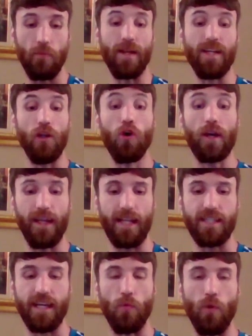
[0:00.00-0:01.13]
when you look at,
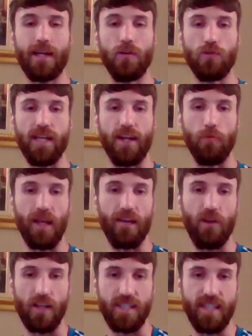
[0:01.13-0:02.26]
let's say, the WAKO setup, they've
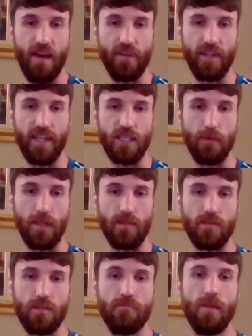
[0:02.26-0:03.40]
got seven
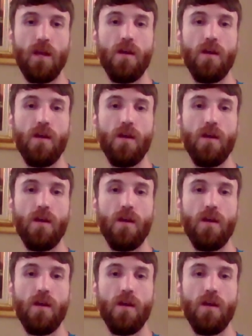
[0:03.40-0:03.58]
disciplines.